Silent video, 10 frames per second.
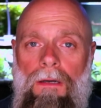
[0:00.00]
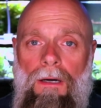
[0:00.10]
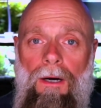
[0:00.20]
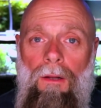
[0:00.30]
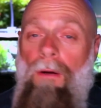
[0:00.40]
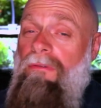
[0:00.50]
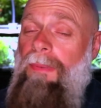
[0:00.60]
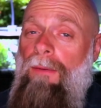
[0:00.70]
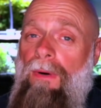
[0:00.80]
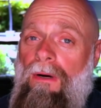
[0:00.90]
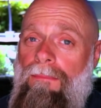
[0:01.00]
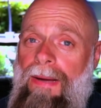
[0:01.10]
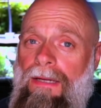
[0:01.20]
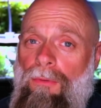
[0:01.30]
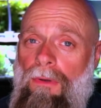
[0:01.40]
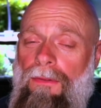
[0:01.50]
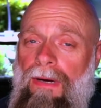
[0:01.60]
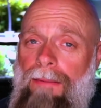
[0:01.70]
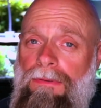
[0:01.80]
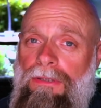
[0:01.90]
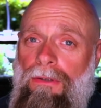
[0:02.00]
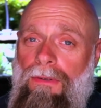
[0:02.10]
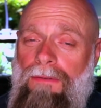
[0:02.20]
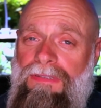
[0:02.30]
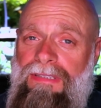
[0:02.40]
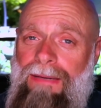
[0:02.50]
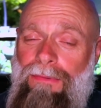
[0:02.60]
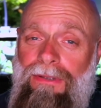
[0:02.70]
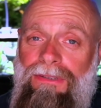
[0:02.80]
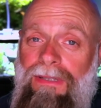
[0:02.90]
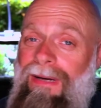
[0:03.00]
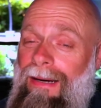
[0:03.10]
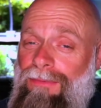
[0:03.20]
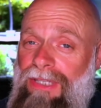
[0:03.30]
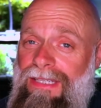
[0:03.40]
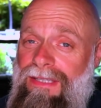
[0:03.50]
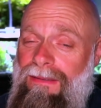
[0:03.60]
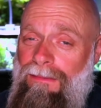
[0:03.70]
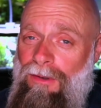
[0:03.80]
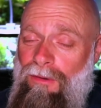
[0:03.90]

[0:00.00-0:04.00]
Hello everybody, welcome back to another episode of STEM Nerds. I'm Jason.